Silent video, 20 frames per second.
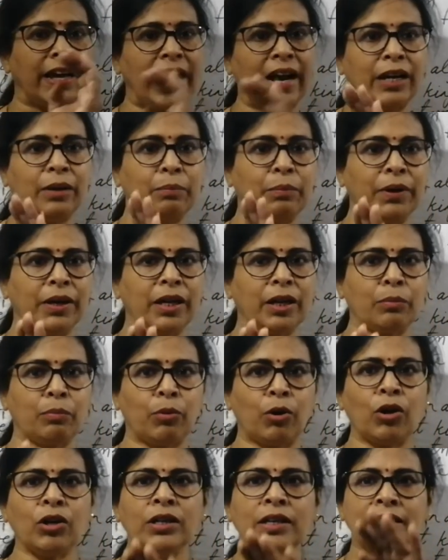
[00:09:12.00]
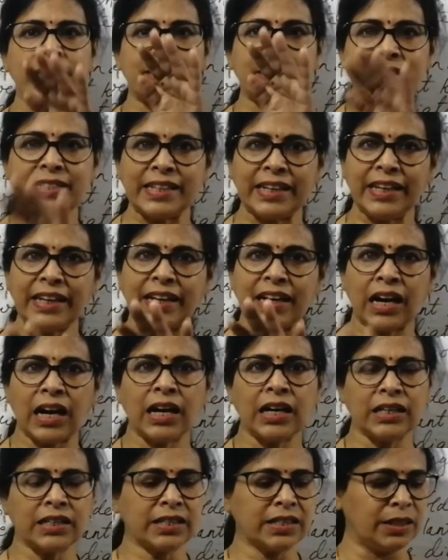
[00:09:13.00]
that bigger part,
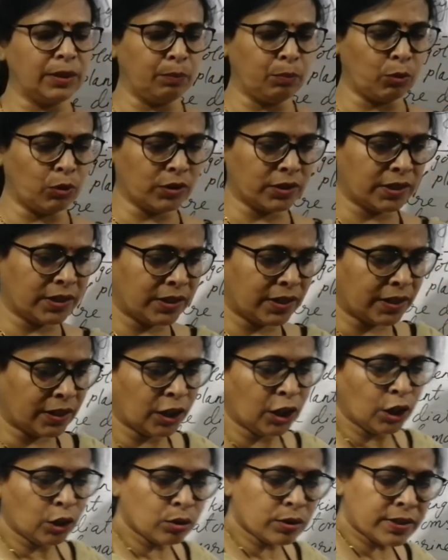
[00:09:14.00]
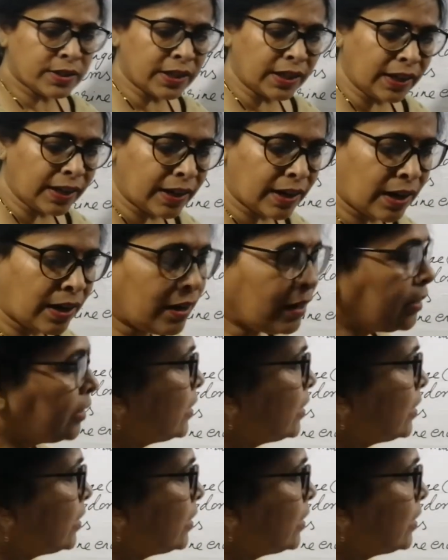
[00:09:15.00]
silica is deposited. The silica